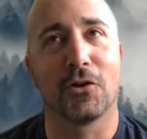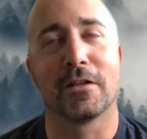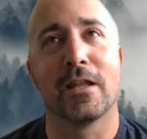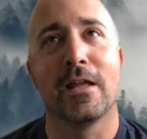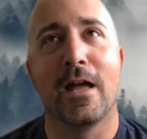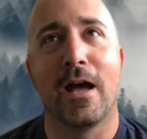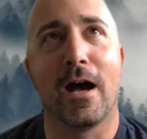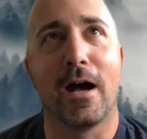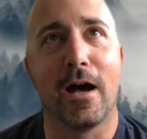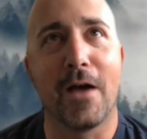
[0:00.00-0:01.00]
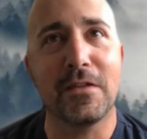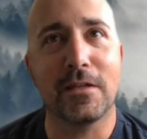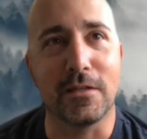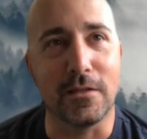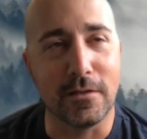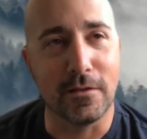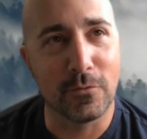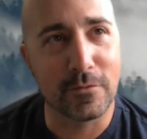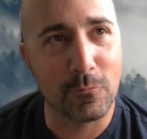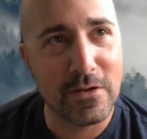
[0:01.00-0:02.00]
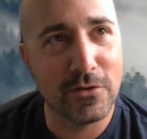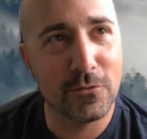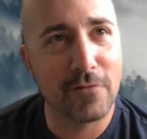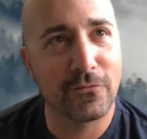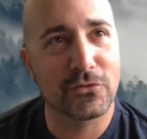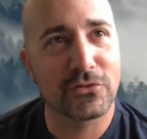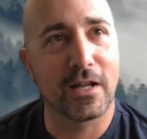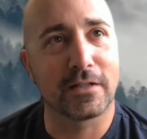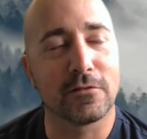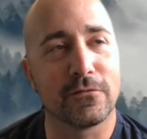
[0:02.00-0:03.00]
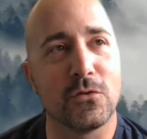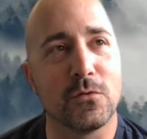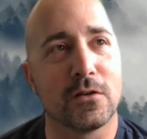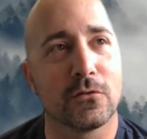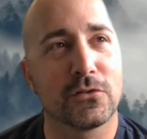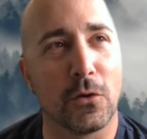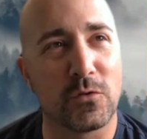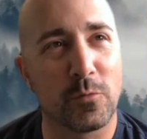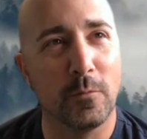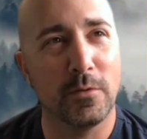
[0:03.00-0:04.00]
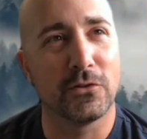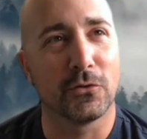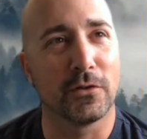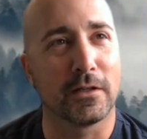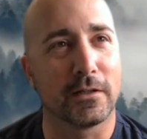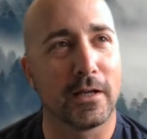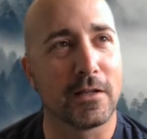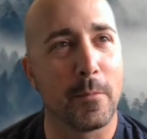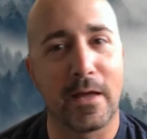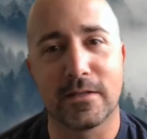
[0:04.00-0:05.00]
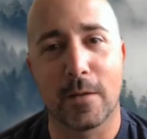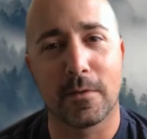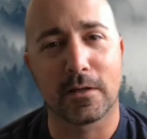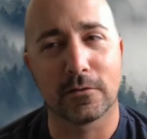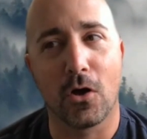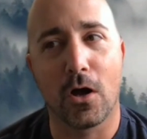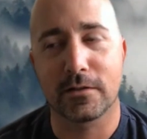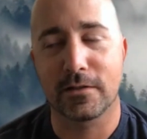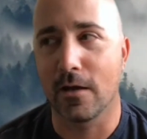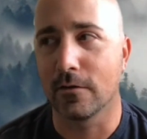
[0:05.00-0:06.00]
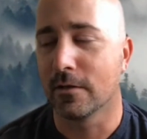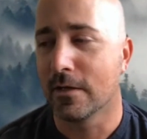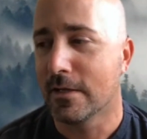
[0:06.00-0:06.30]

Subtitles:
And I think when you and I first connected a few years ago, it was probably during kind of the pandemic lockdown.